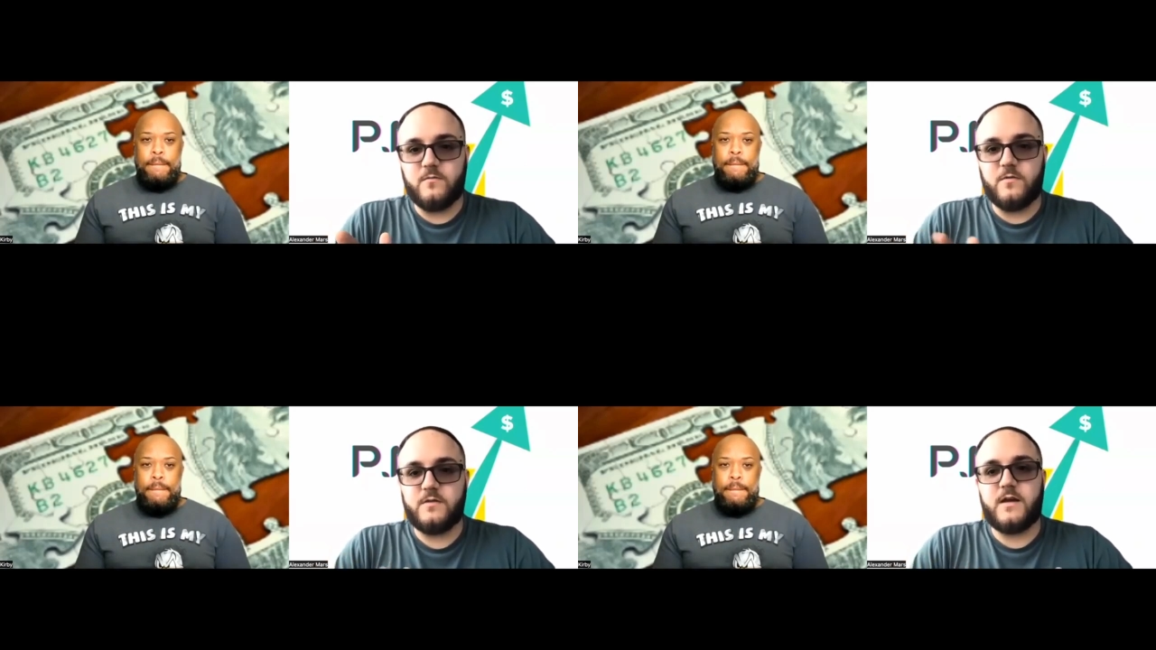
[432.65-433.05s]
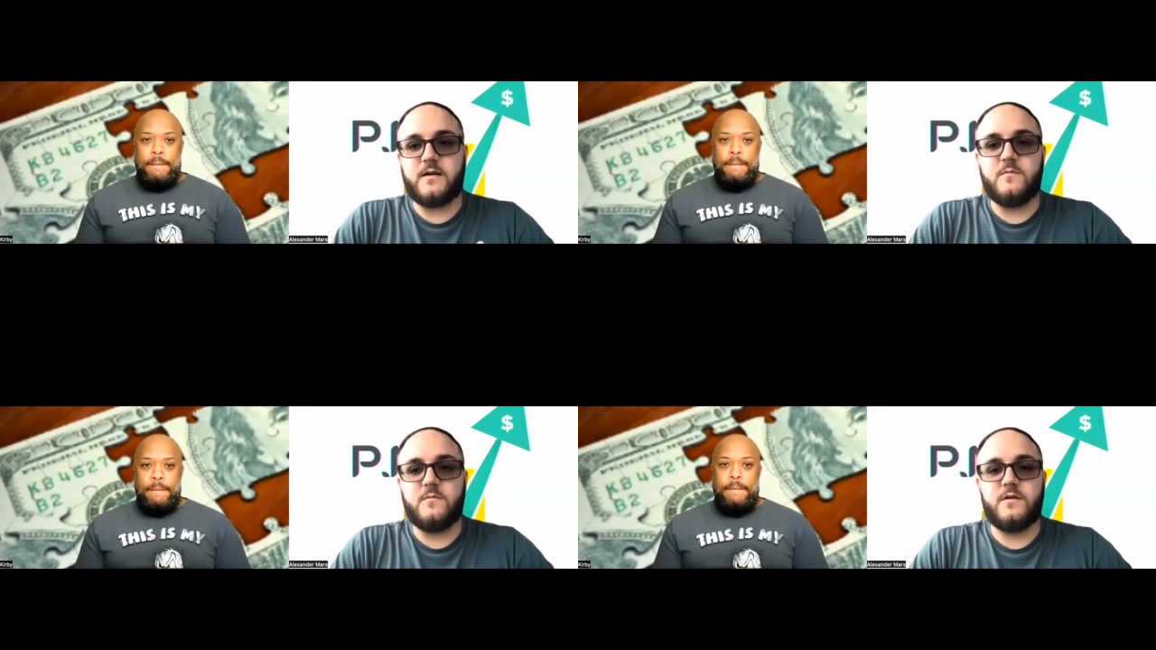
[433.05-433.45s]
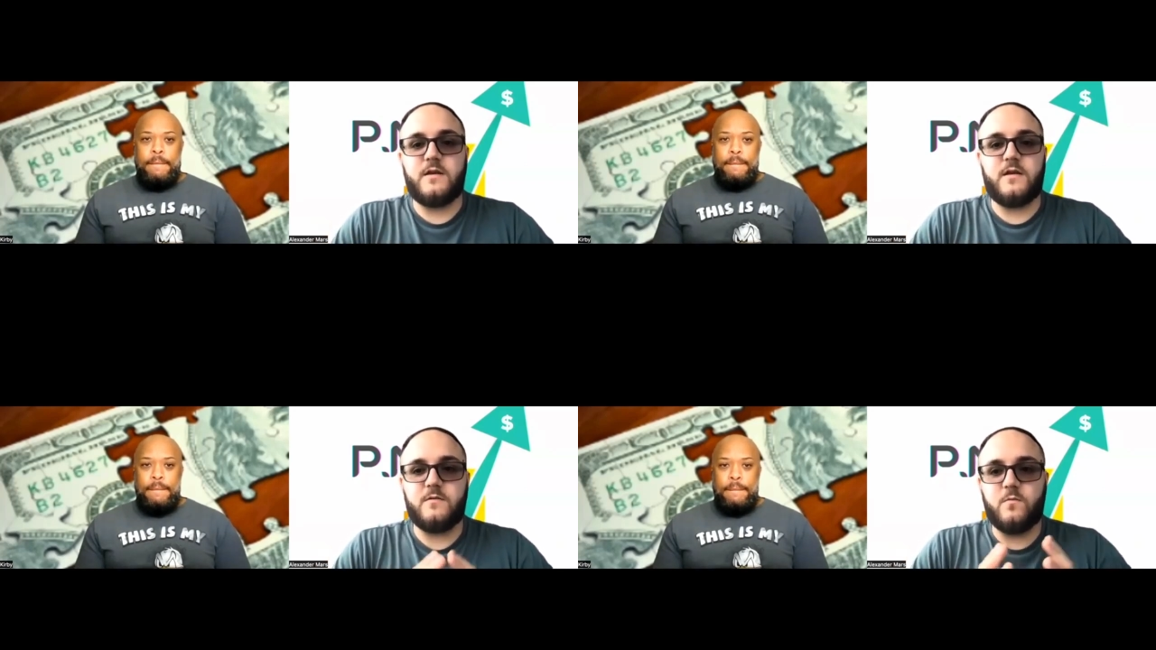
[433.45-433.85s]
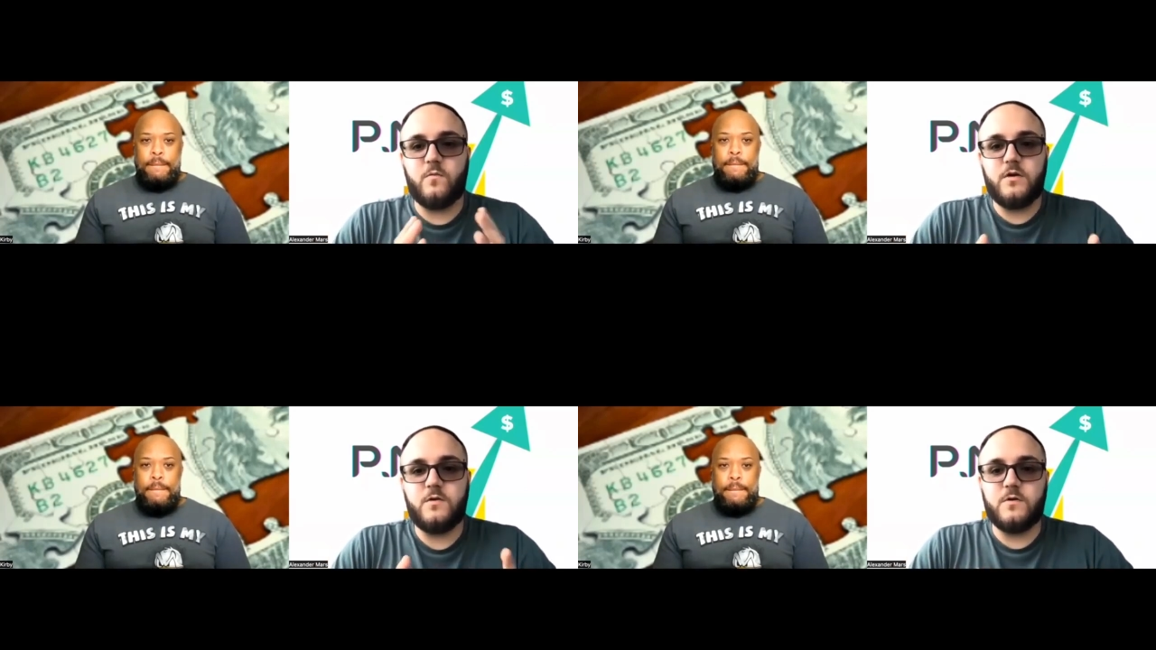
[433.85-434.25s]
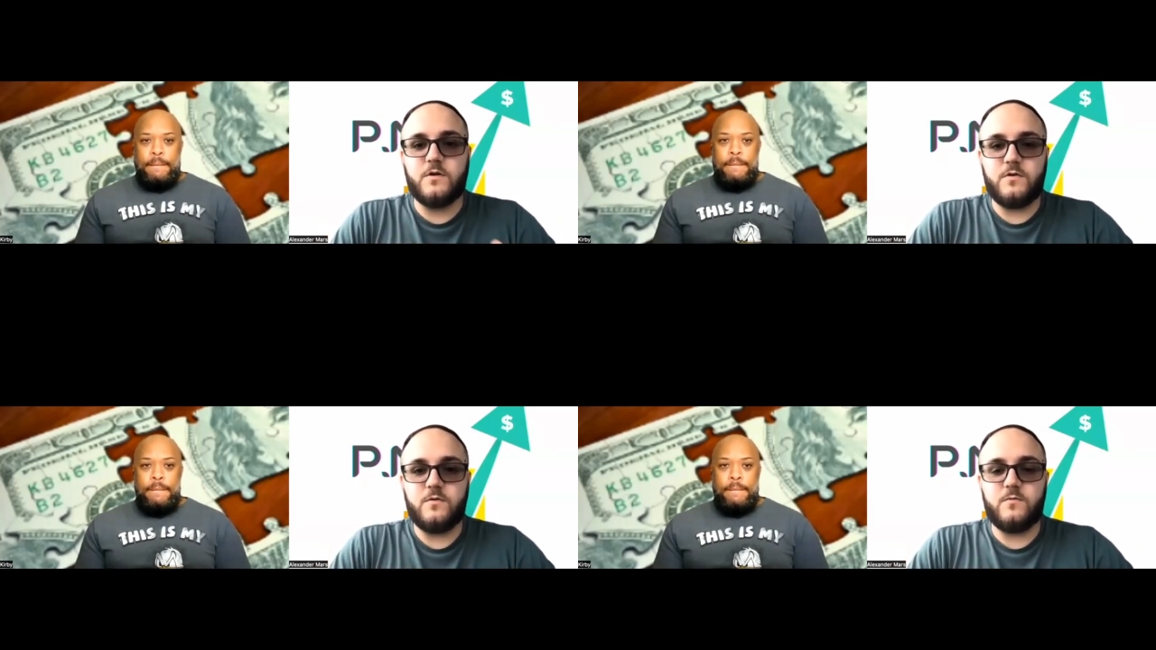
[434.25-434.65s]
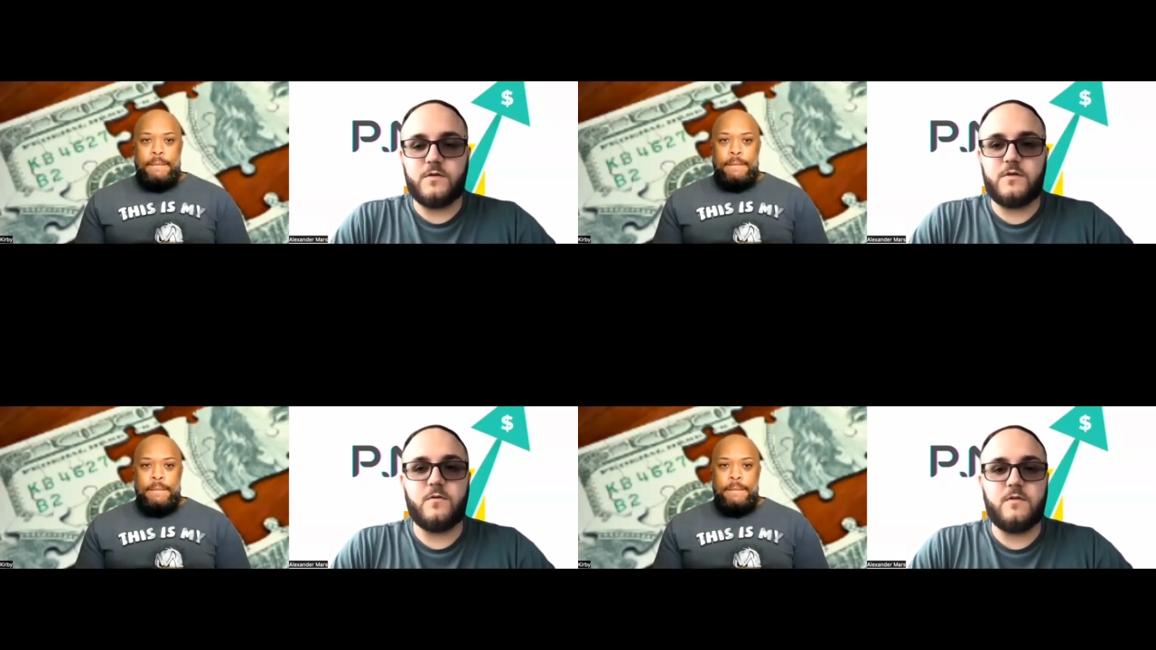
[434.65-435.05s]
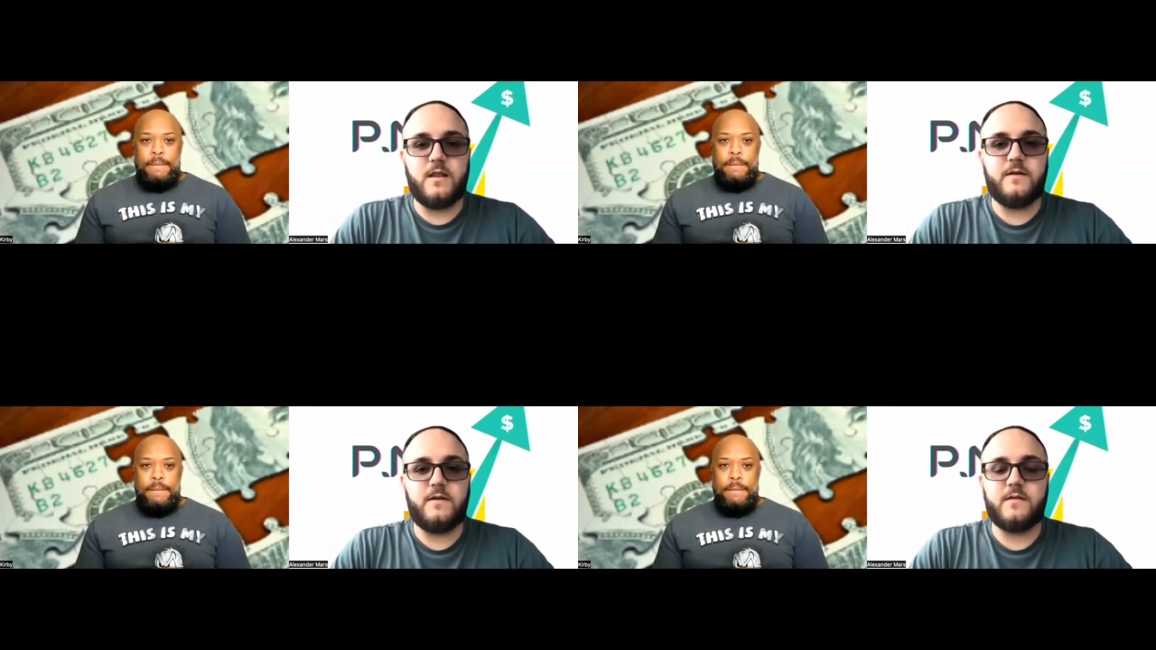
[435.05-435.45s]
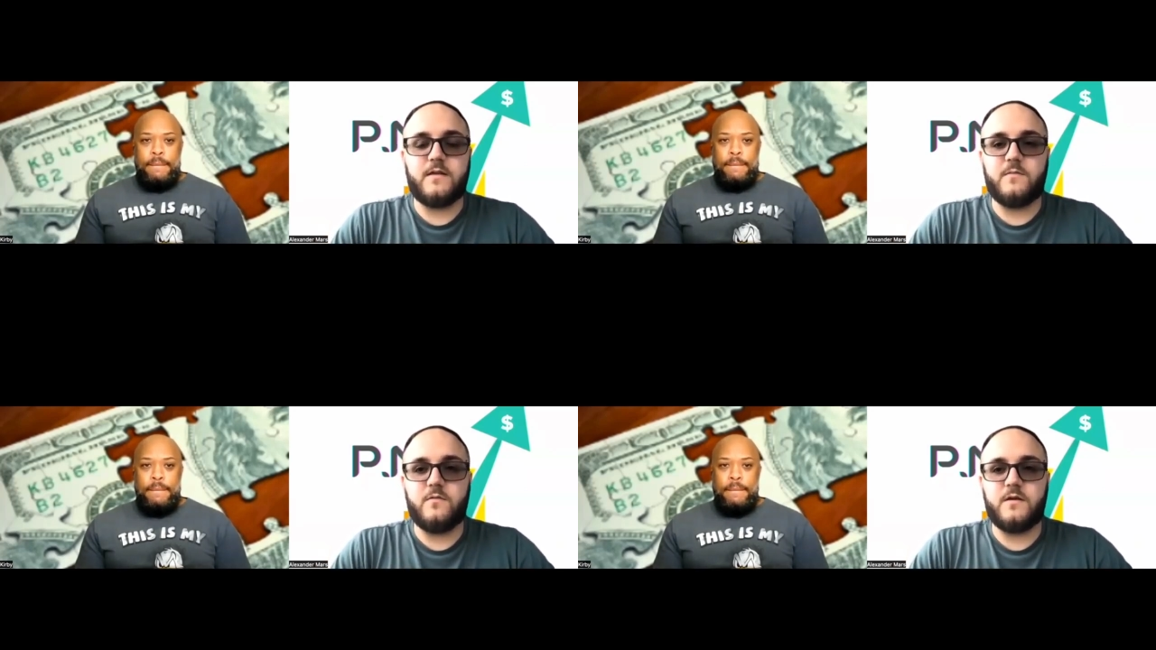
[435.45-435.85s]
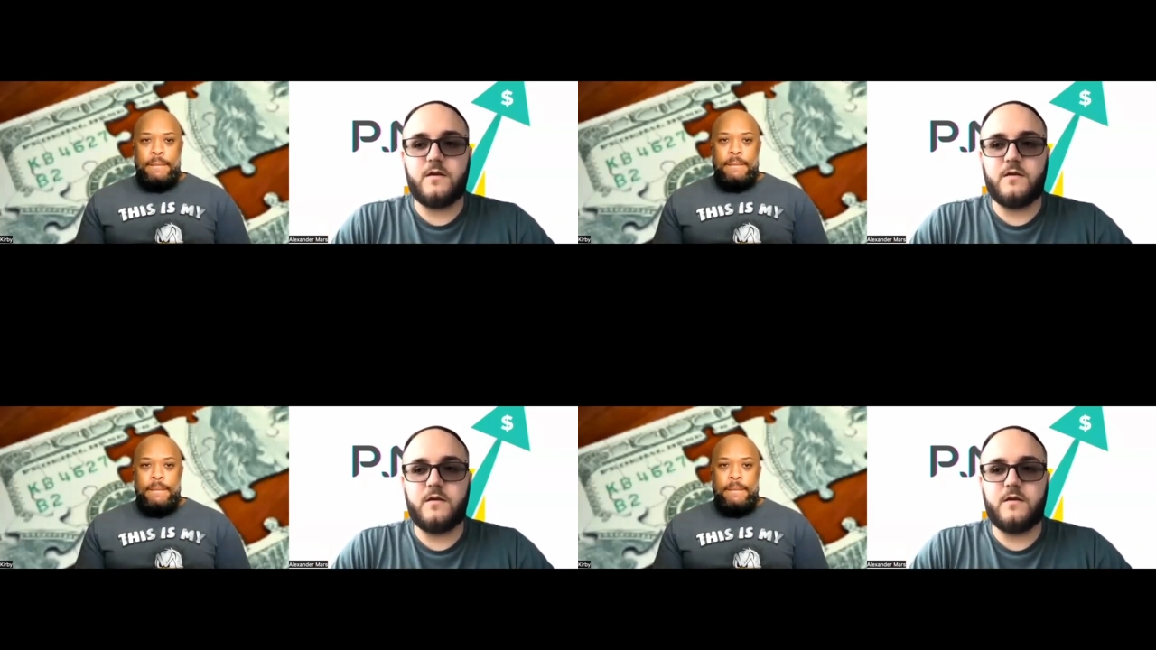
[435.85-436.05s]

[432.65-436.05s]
Speaker 1: with that company and what you want to do with your own life at that point.